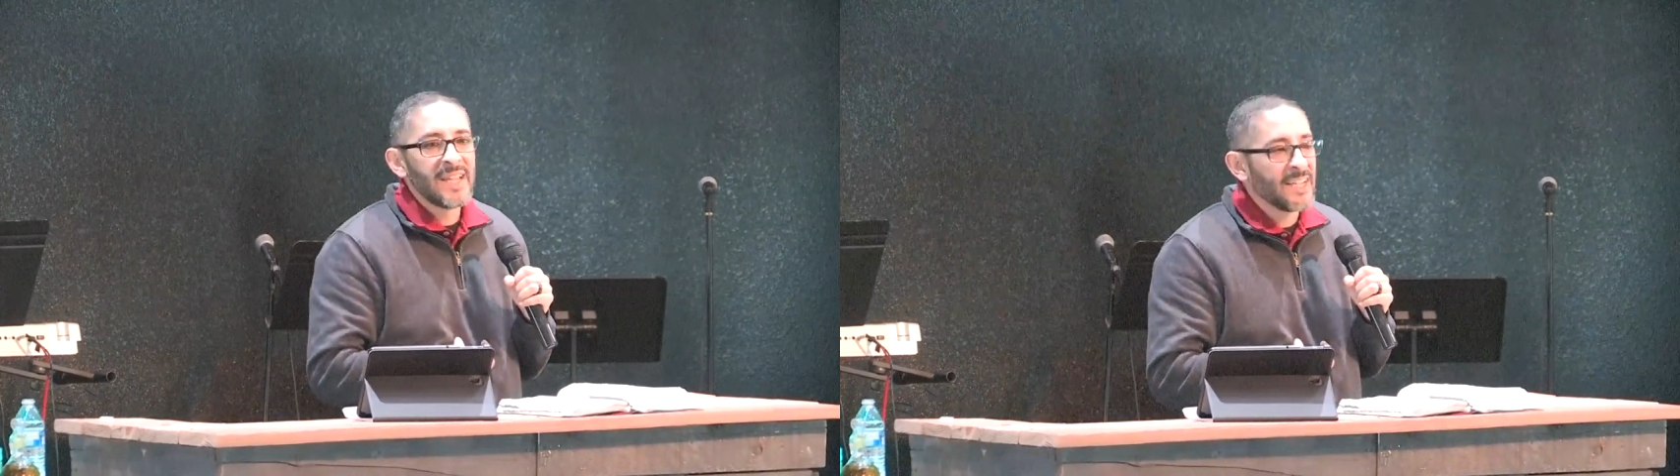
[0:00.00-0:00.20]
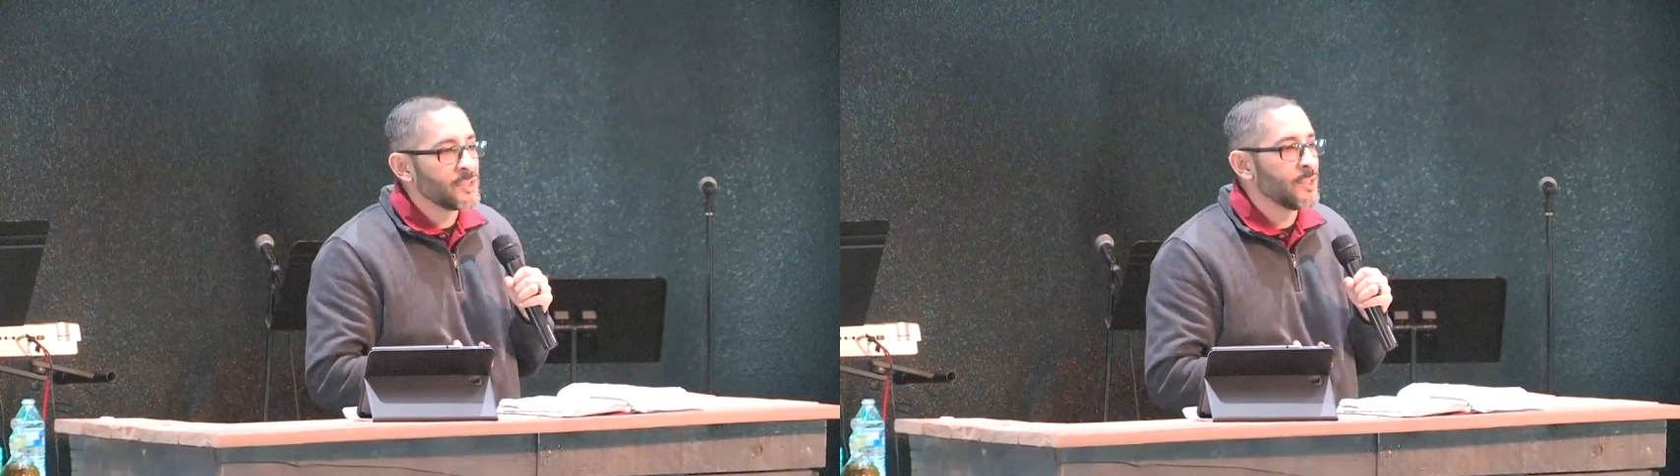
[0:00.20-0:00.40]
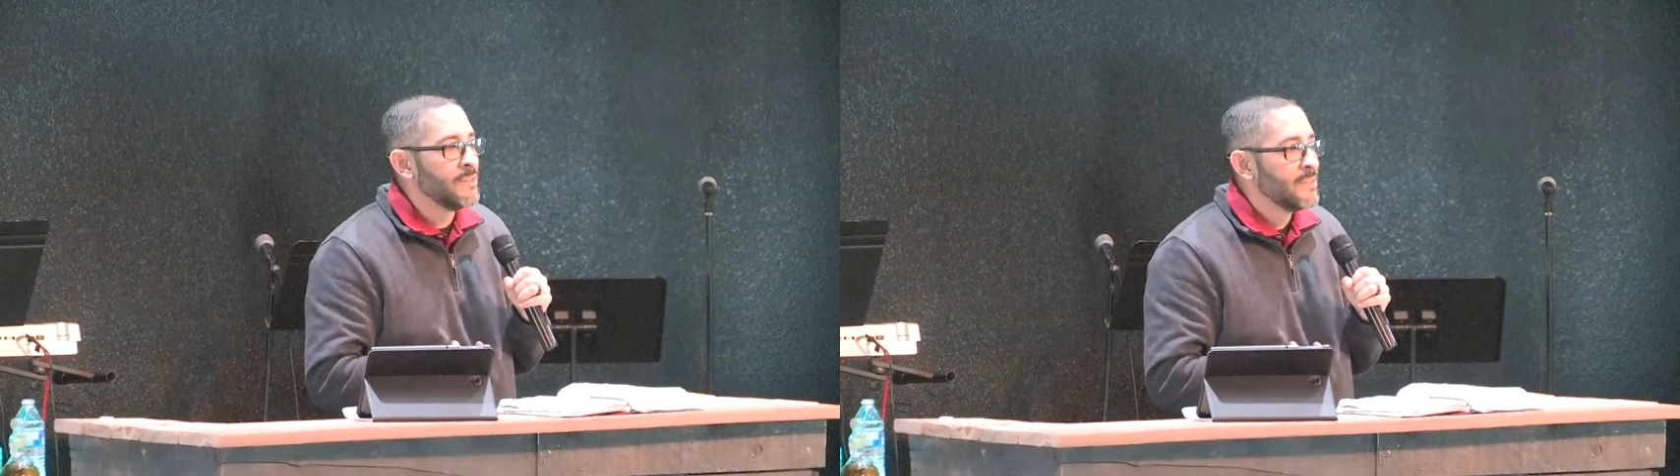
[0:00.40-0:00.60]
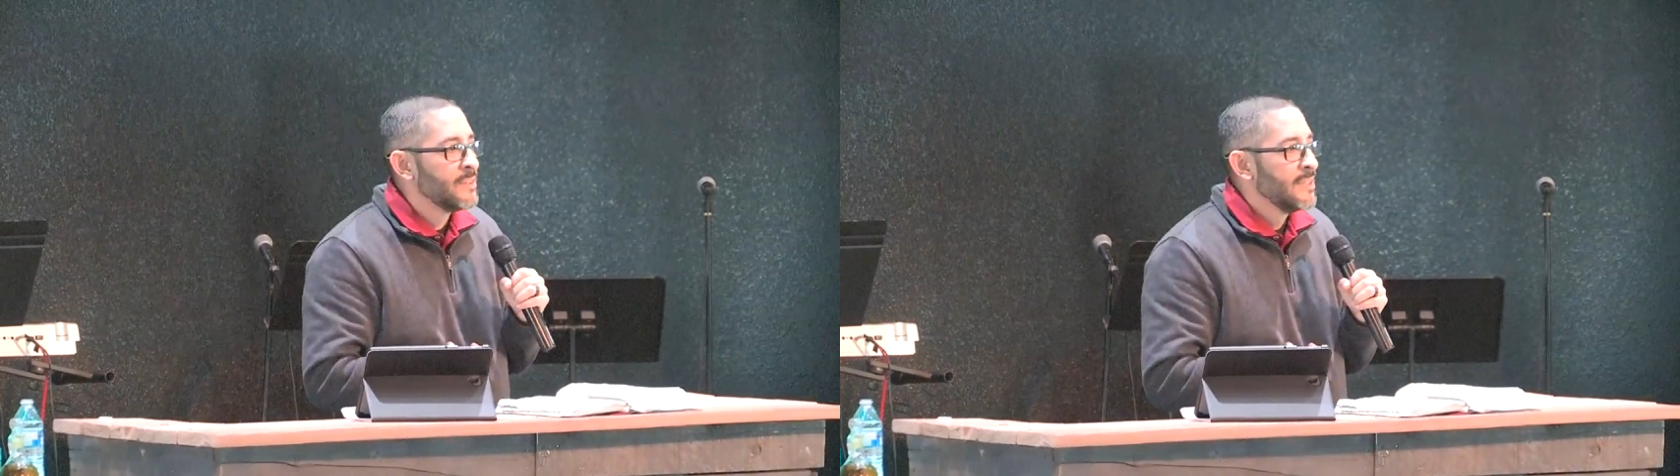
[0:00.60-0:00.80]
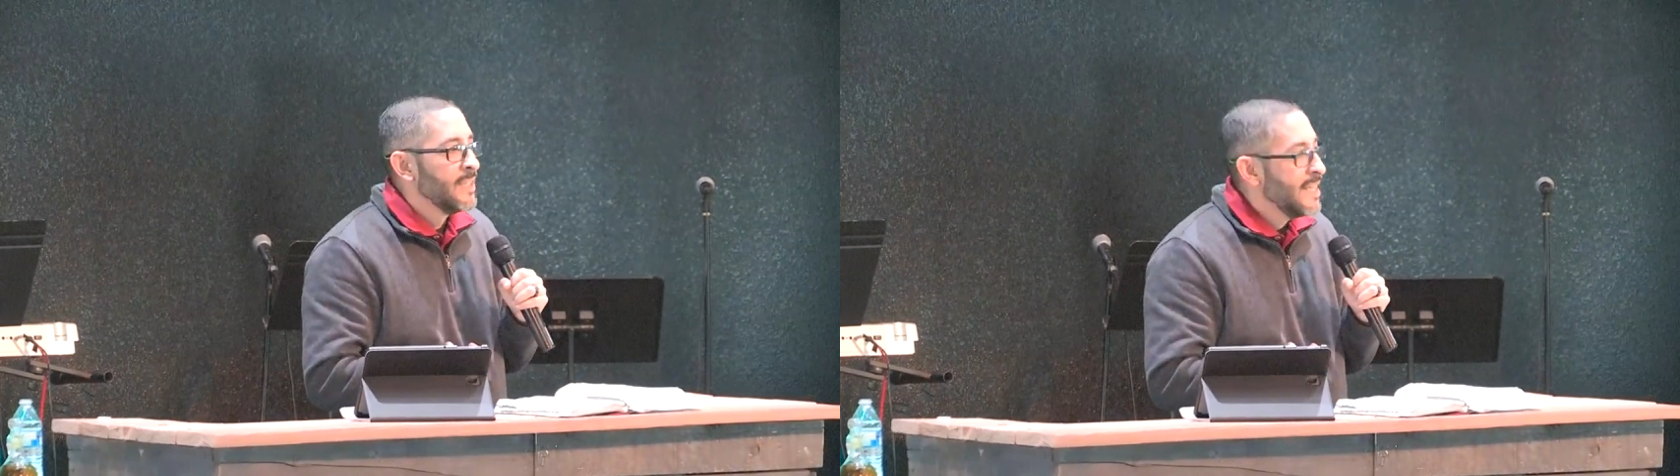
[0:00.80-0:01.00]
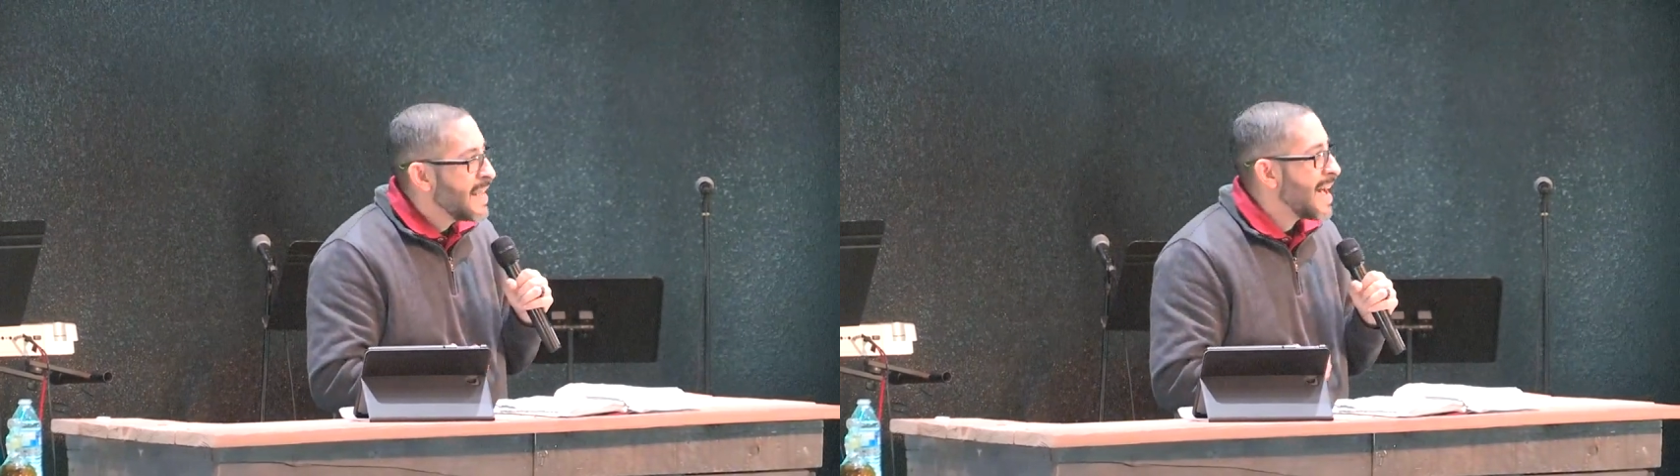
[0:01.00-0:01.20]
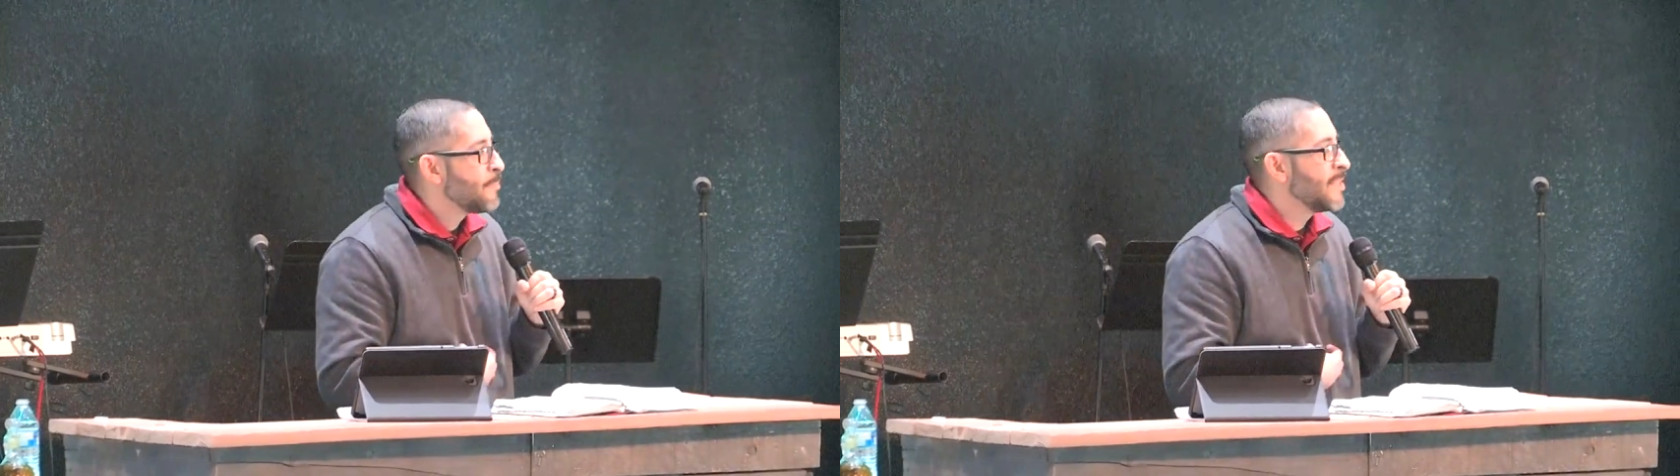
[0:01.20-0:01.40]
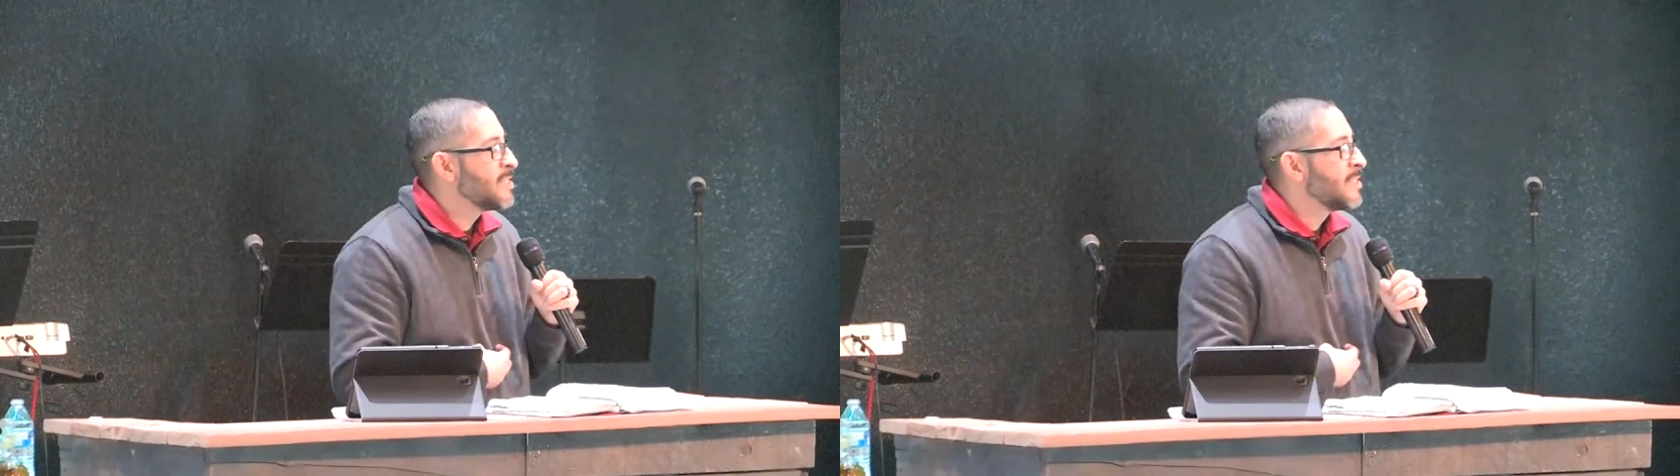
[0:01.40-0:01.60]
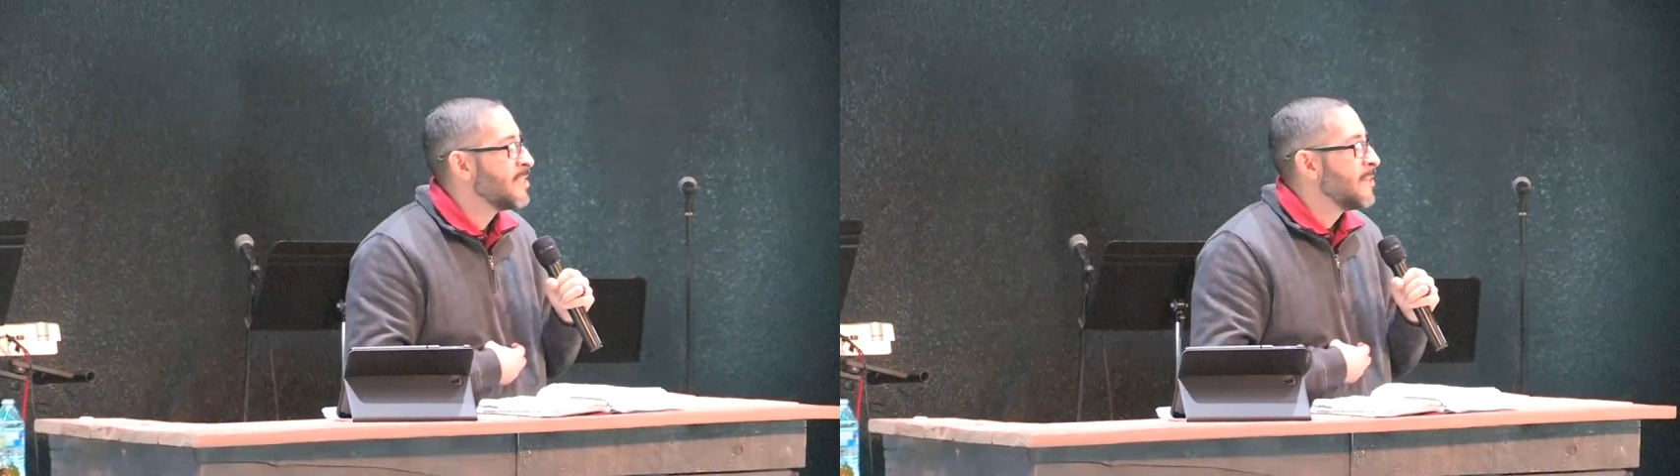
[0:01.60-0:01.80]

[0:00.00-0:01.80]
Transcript: natural. It happens.